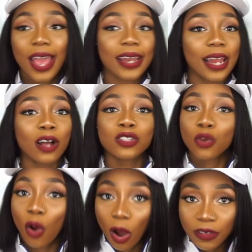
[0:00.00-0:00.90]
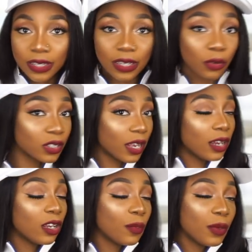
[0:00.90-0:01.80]
And now, so obviously, it was a
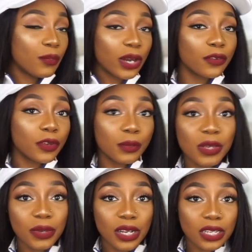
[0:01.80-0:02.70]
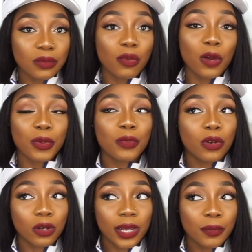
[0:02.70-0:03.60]
little bit better for me because more people
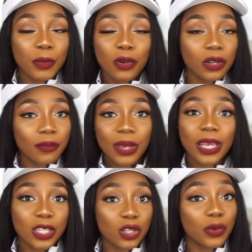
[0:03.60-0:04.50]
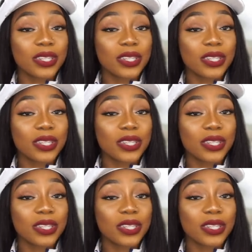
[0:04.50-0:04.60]
could, like, people couldn't make it, so they